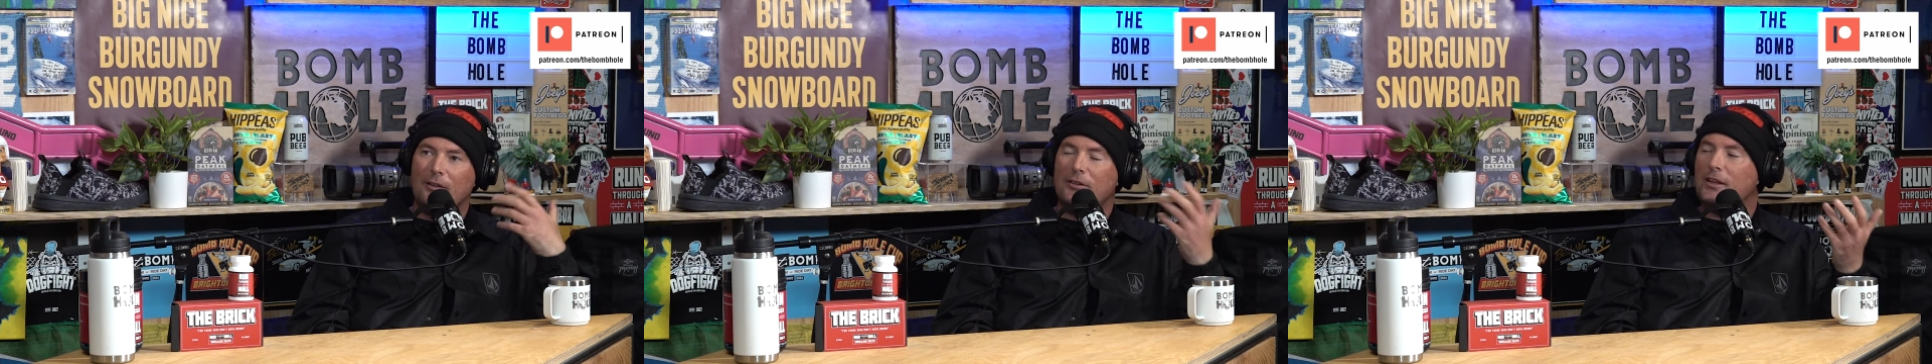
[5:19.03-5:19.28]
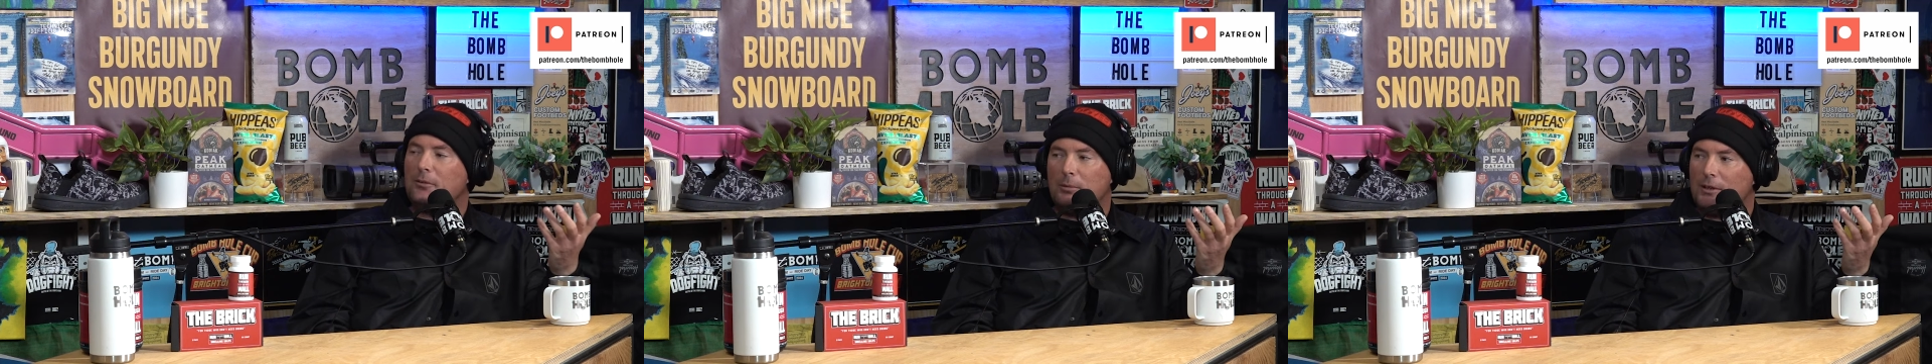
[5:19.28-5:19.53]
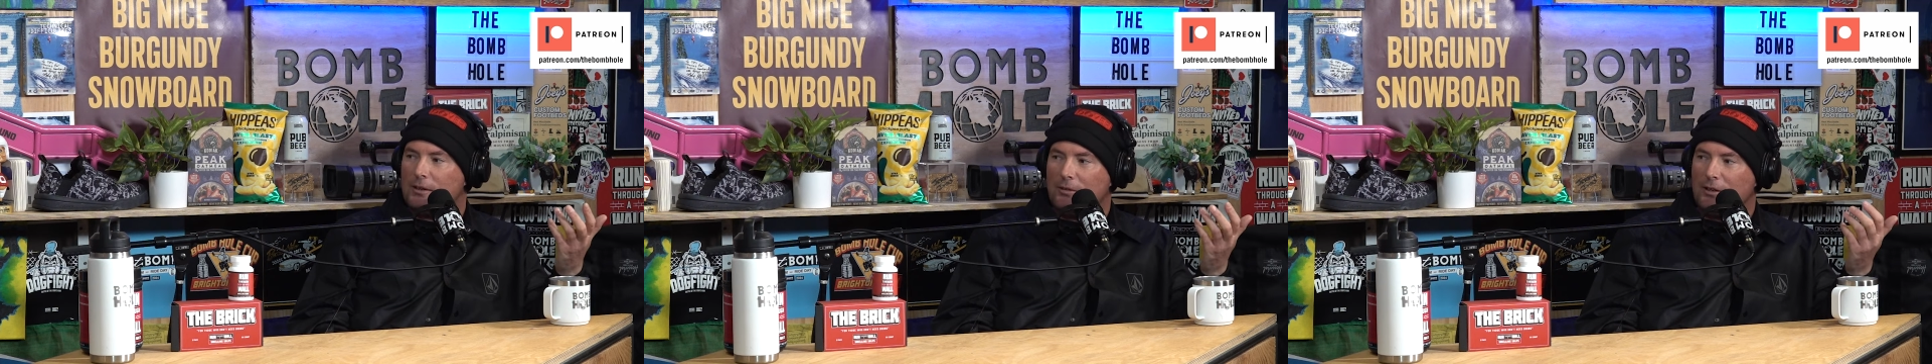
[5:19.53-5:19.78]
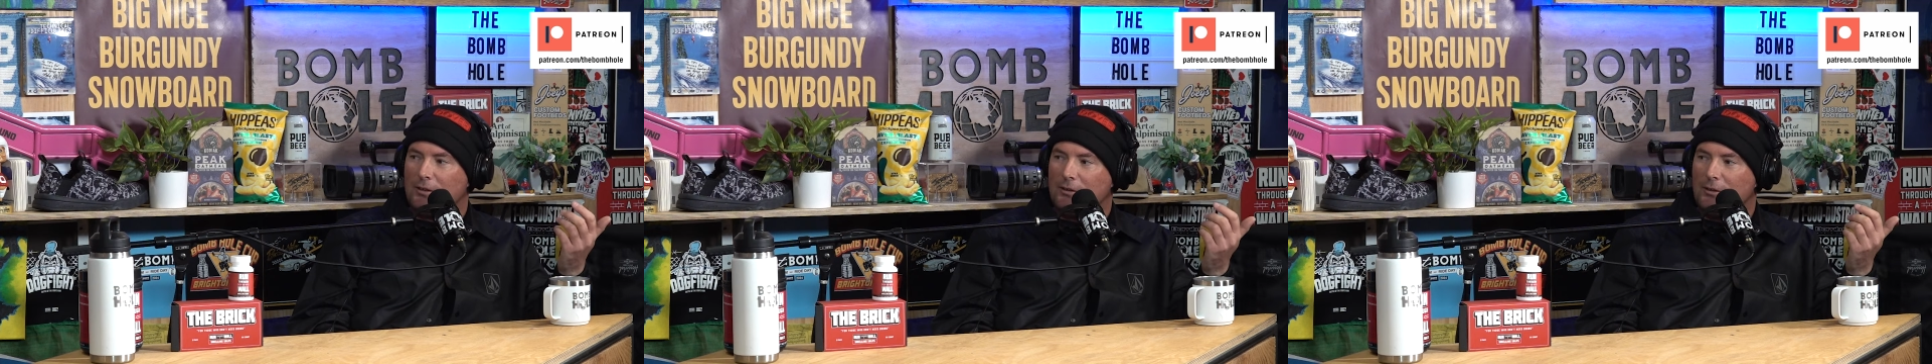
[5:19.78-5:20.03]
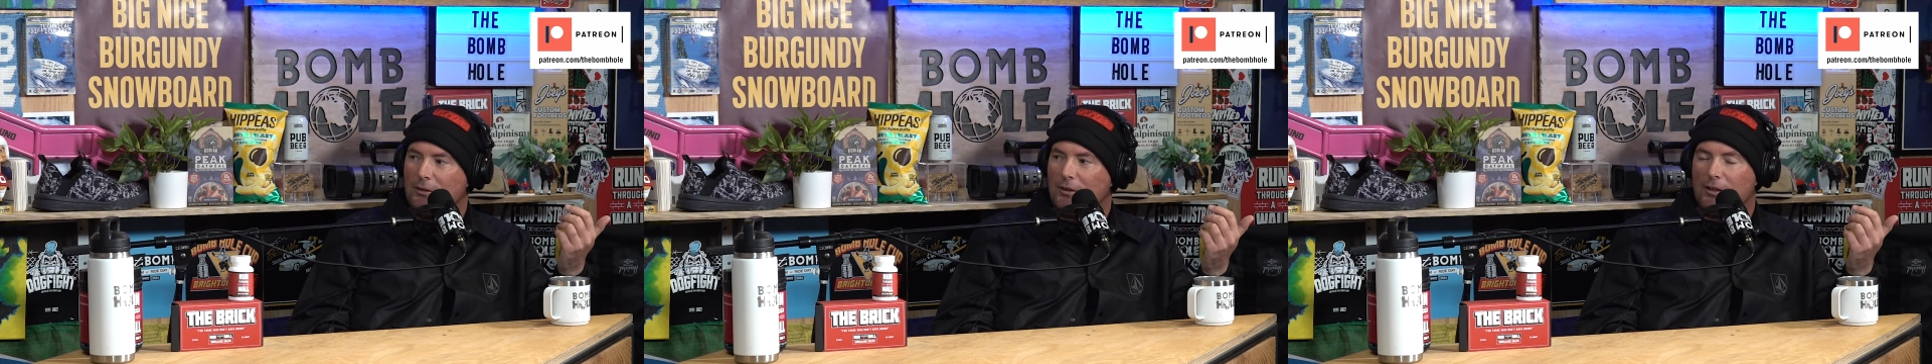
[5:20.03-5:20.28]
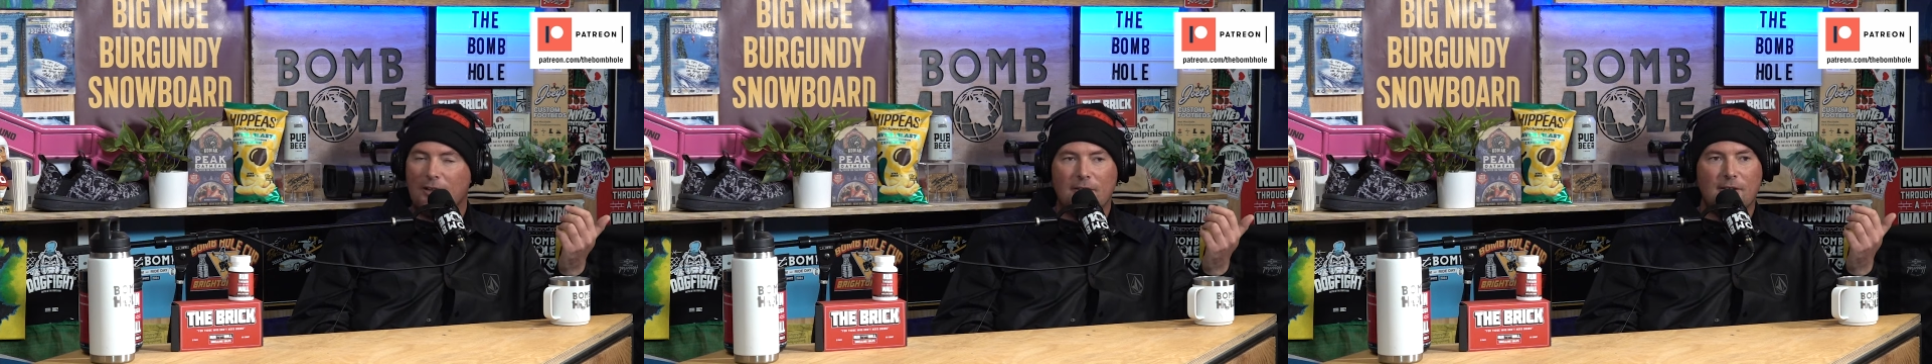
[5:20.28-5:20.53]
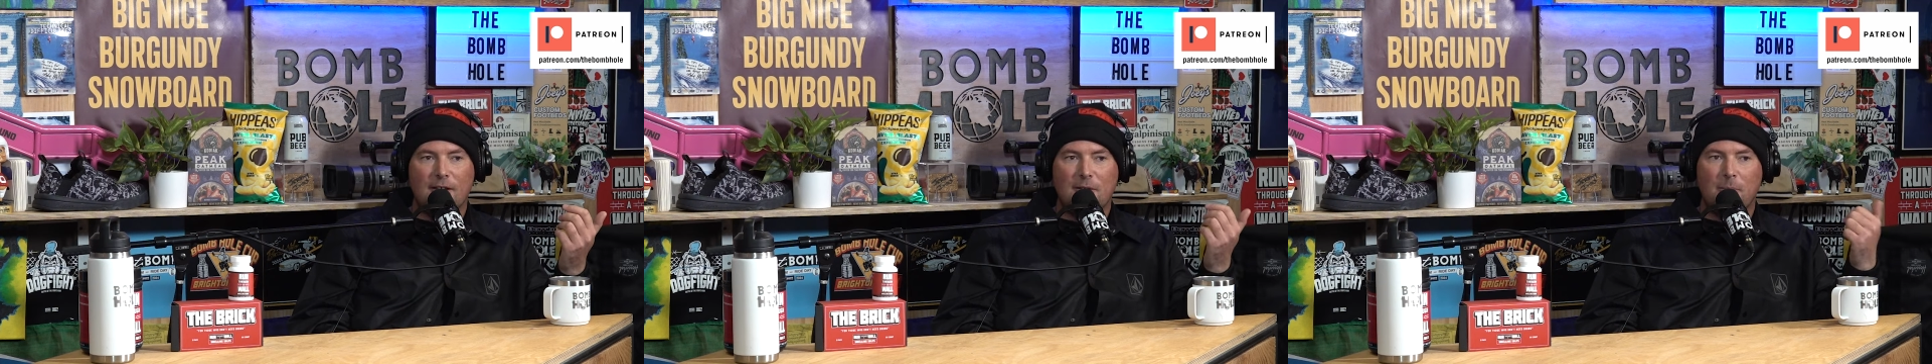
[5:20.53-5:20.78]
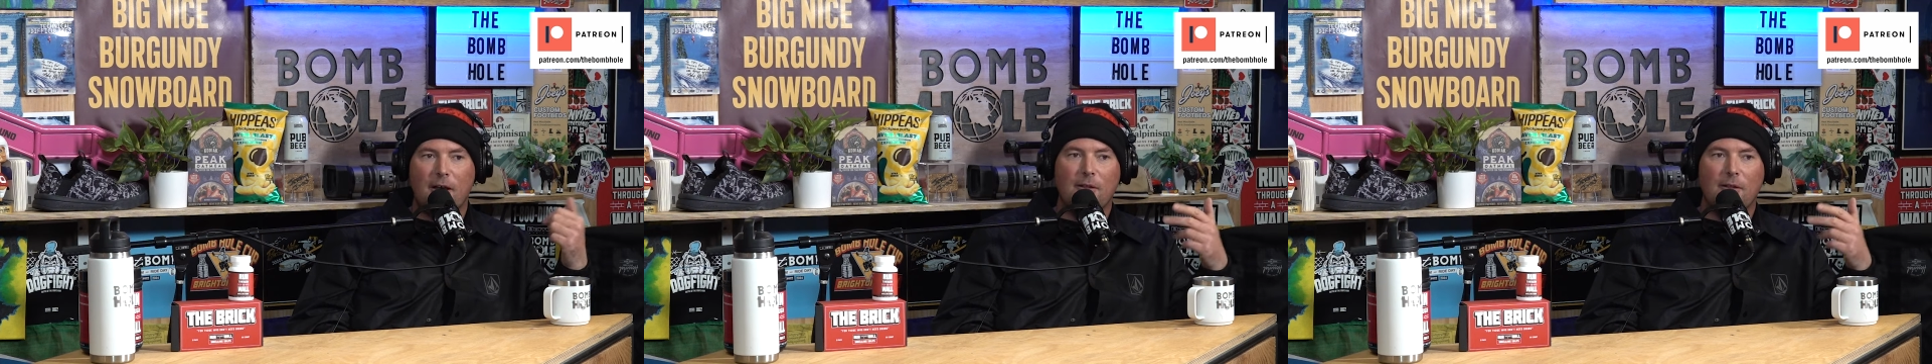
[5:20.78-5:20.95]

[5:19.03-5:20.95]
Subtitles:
seeing's believing. You can kind of see the